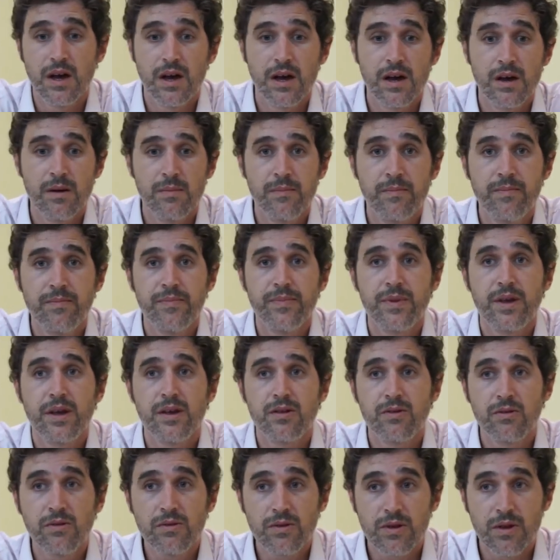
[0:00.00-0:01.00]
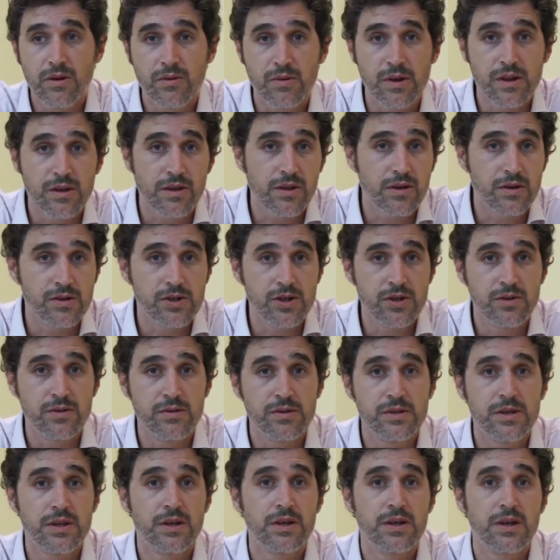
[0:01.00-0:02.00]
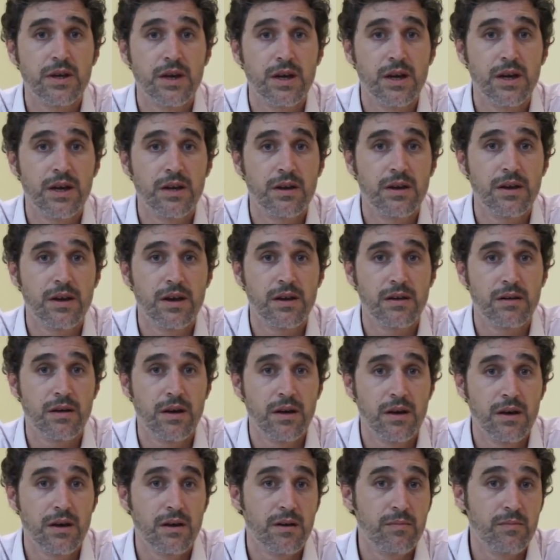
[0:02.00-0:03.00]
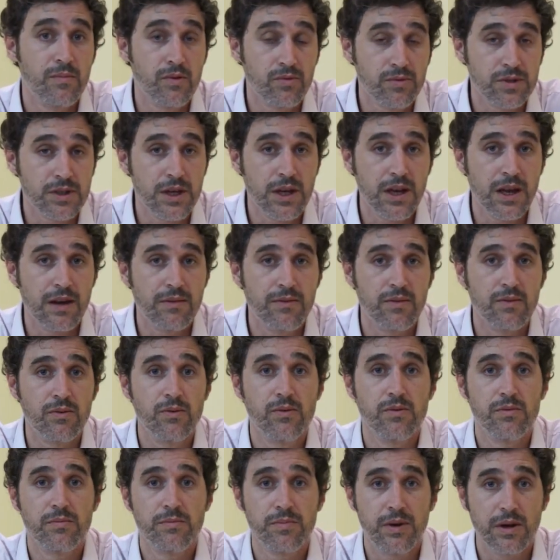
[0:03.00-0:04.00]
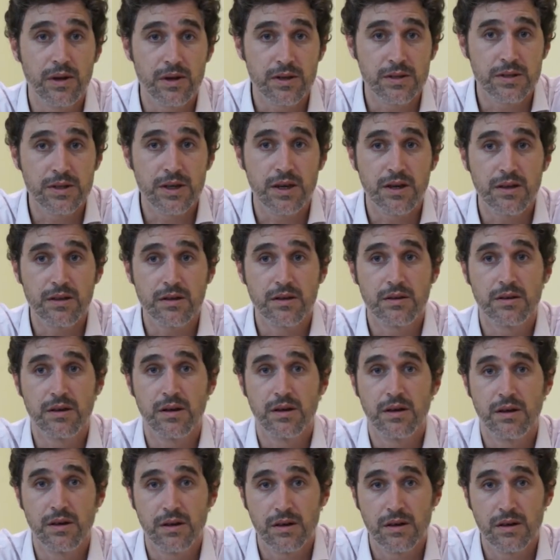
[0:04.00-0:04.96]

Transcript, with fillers: um, is also instituted in uh, multi-level polities, uh,